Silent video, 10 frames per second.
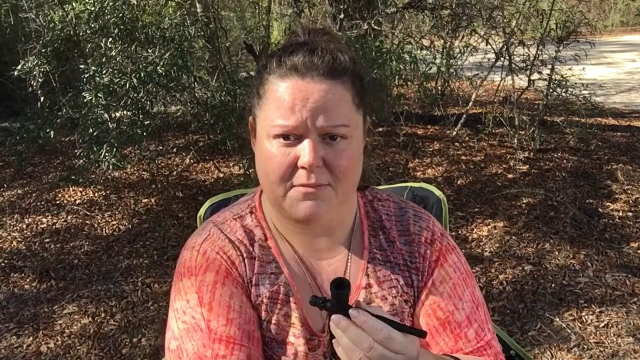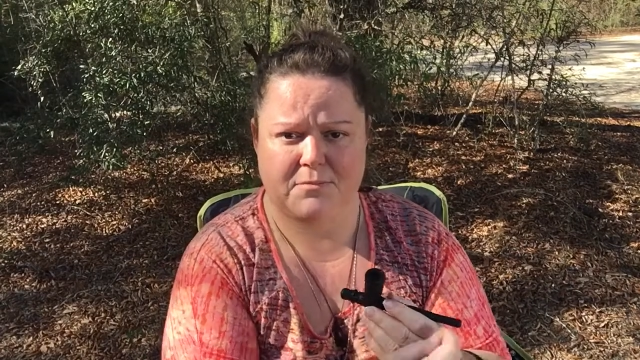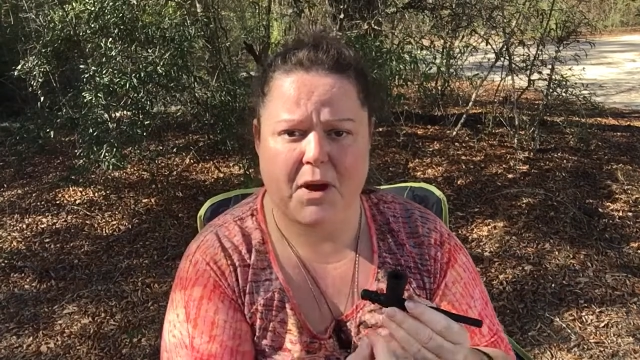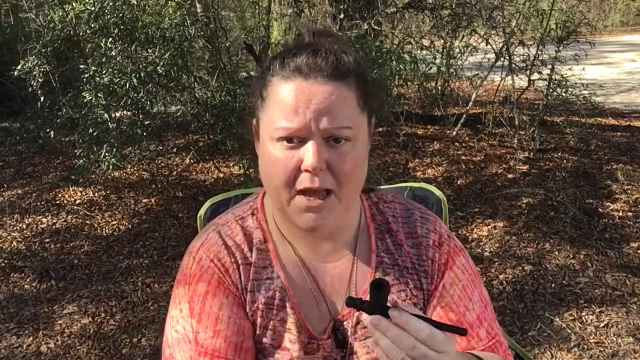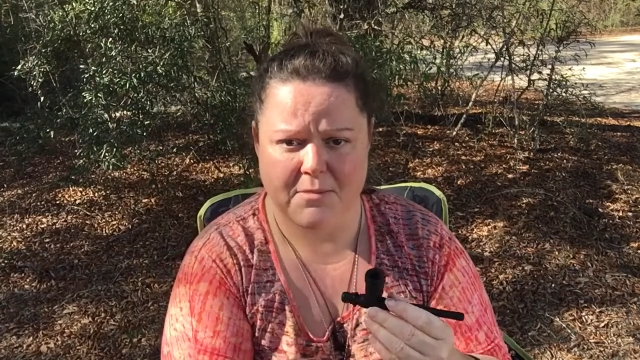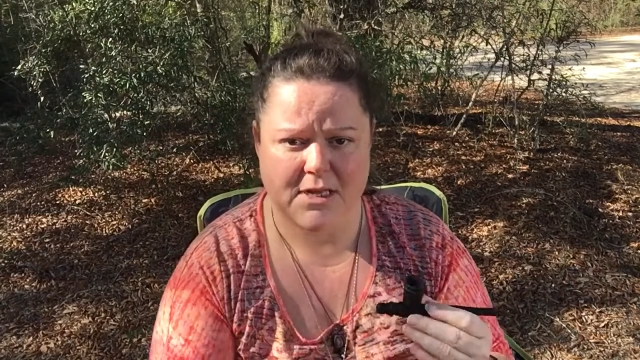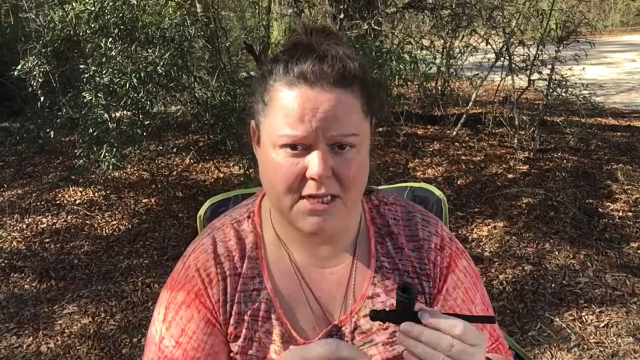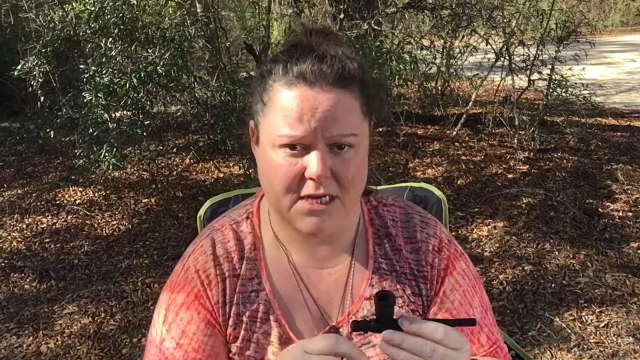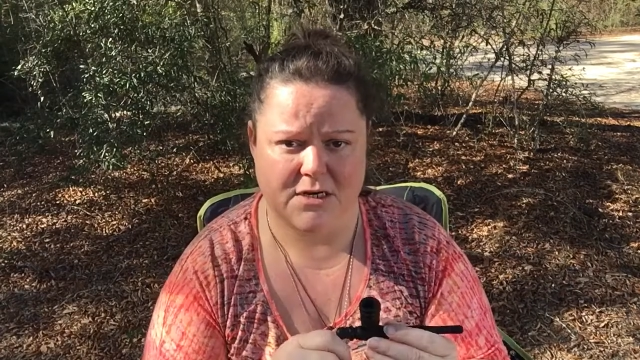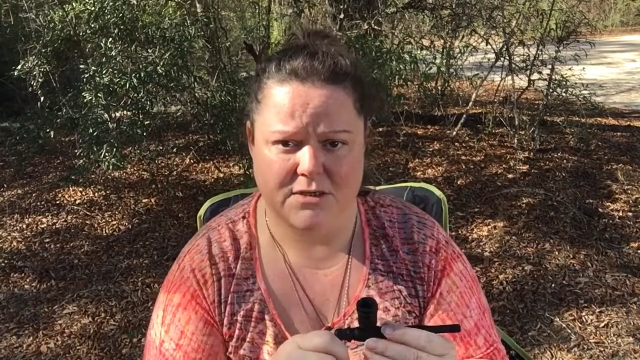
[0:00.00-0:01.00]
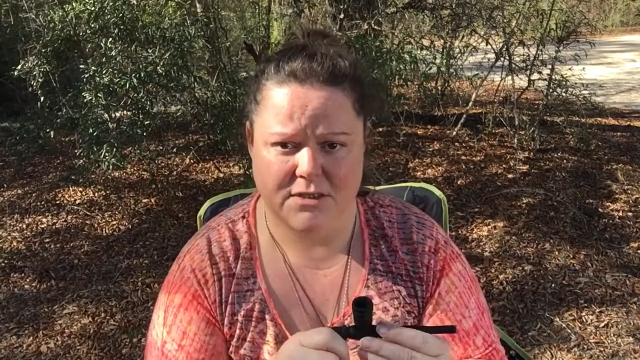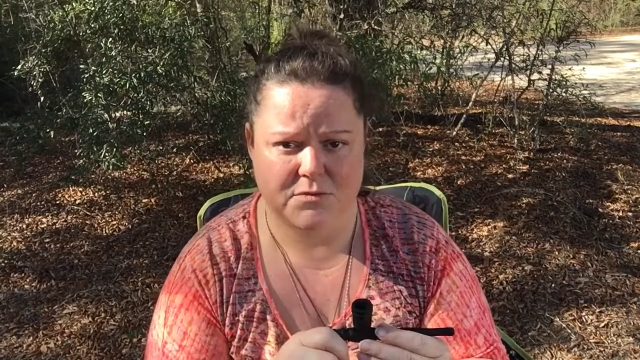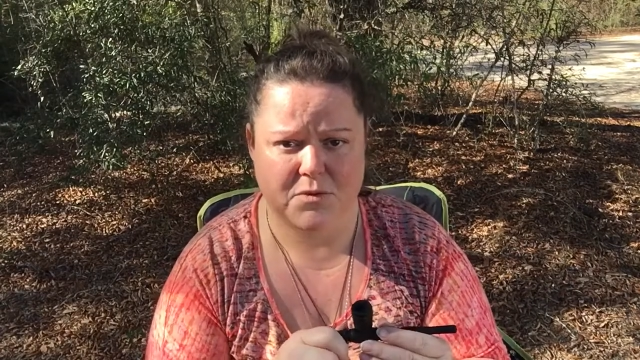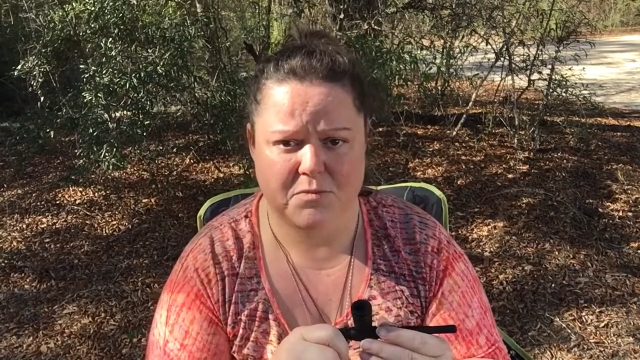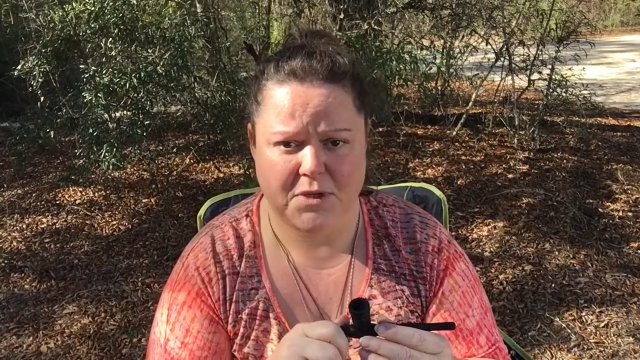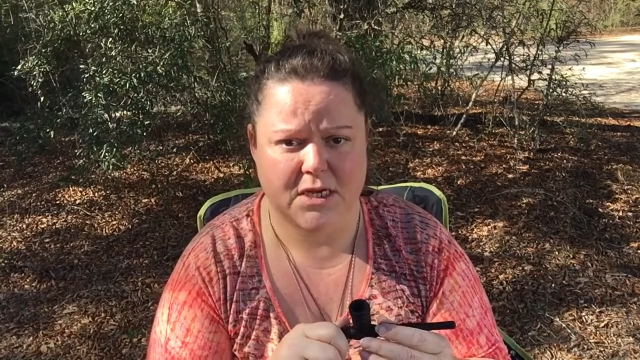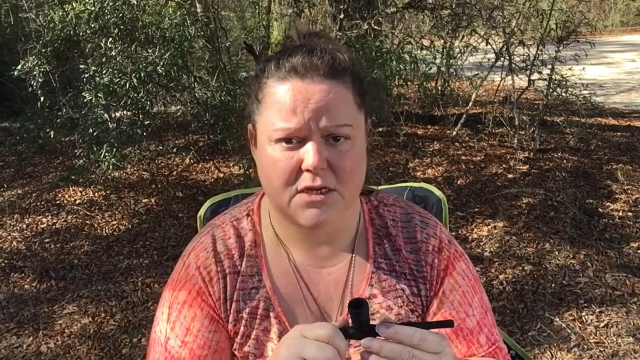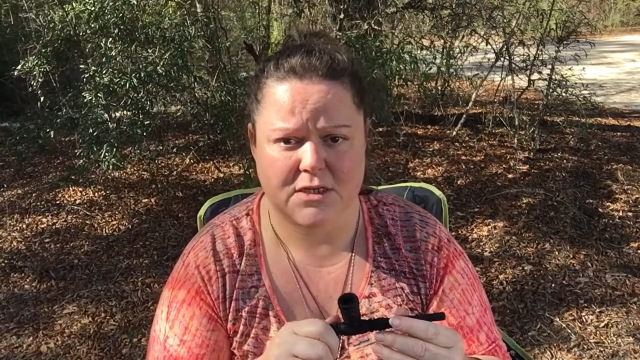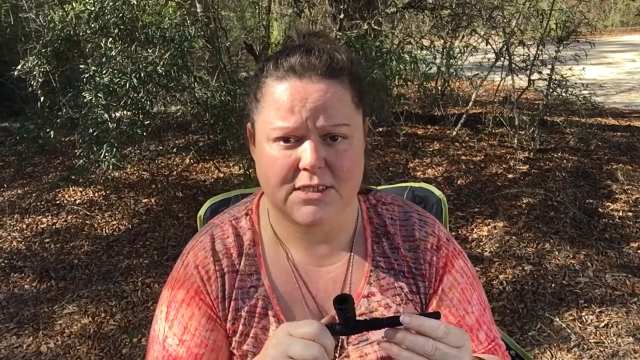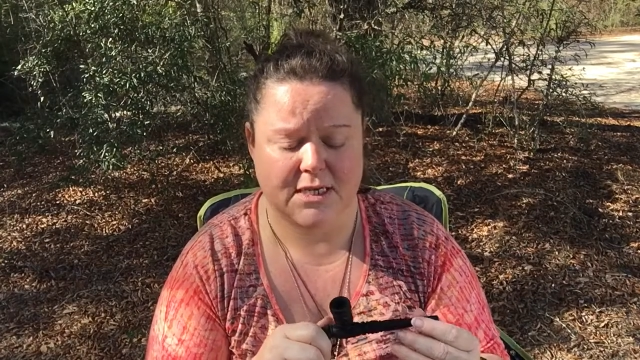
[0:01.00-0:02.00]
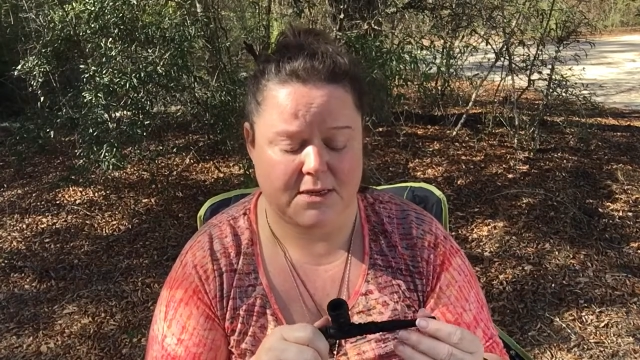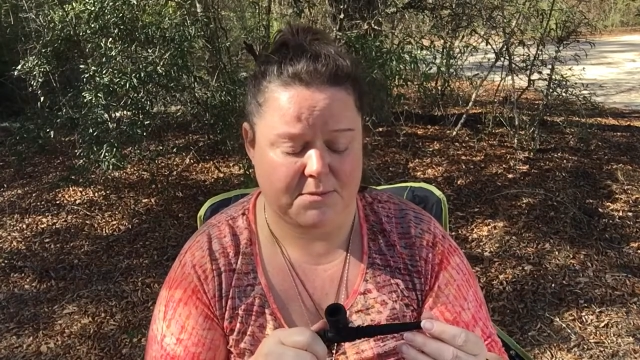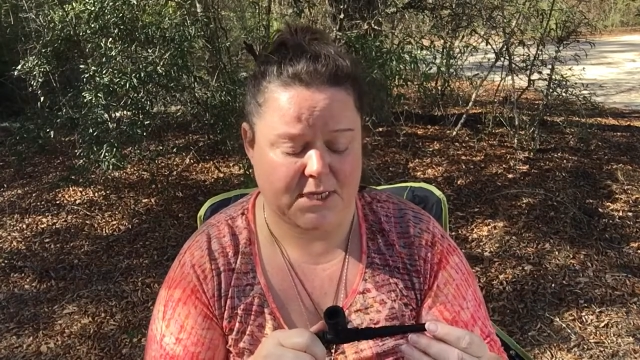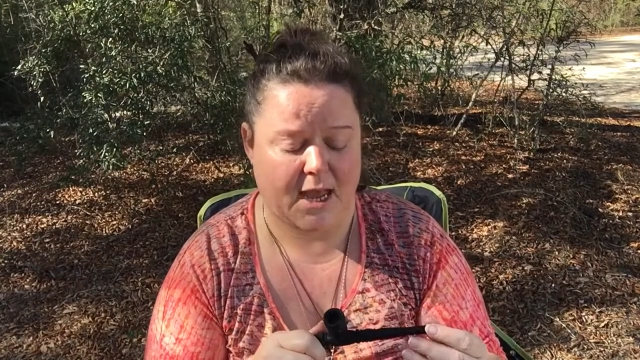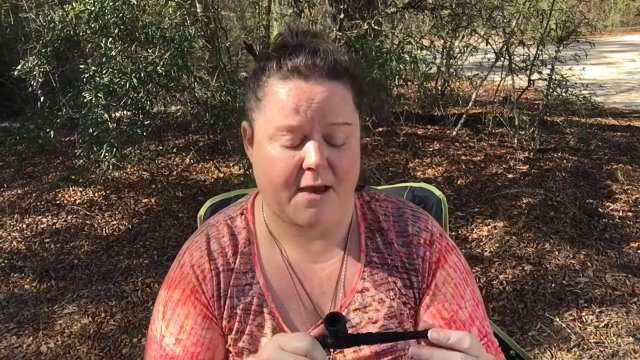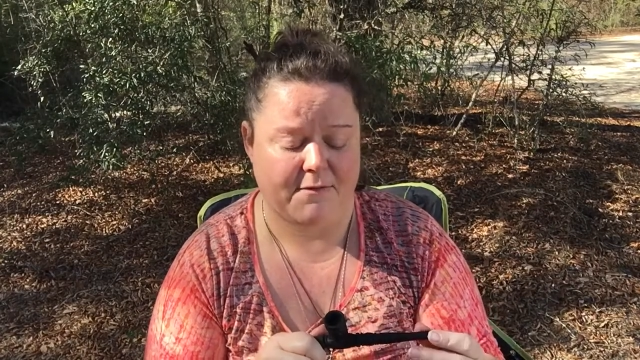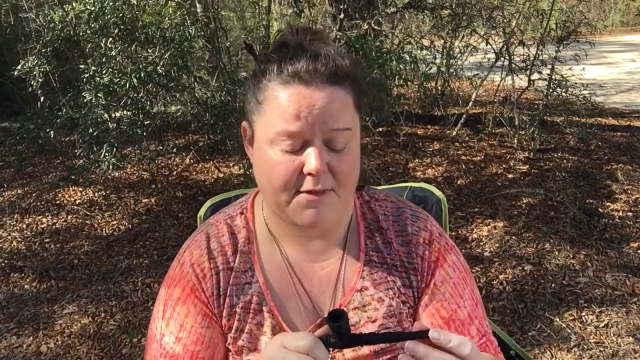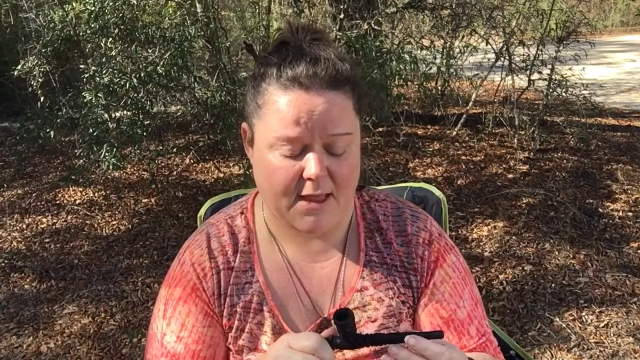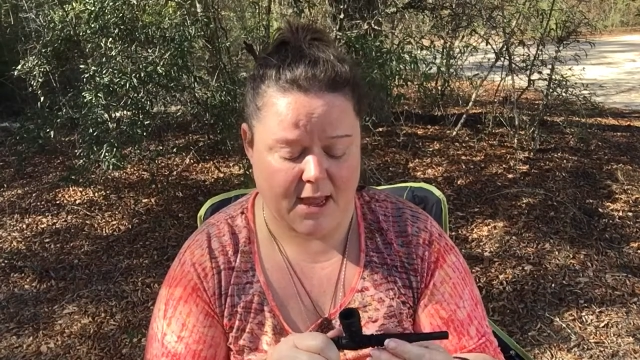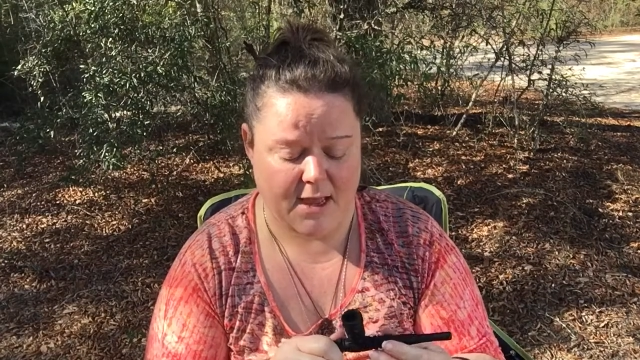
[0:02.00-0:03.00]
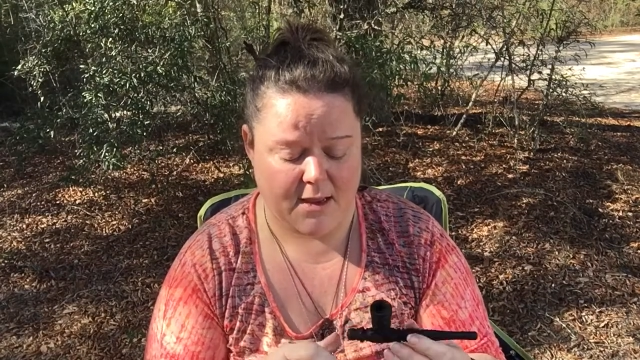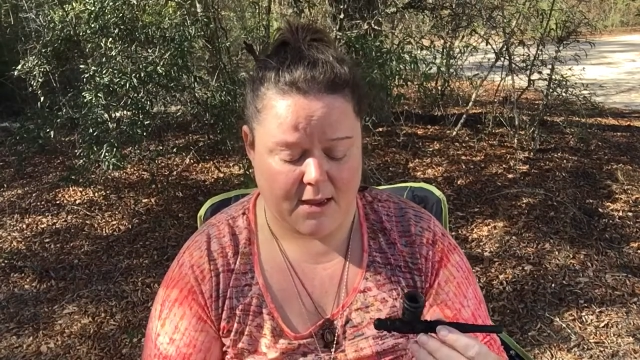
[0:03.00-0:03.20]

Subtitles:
pipe cleaners would be a good tip to have in that.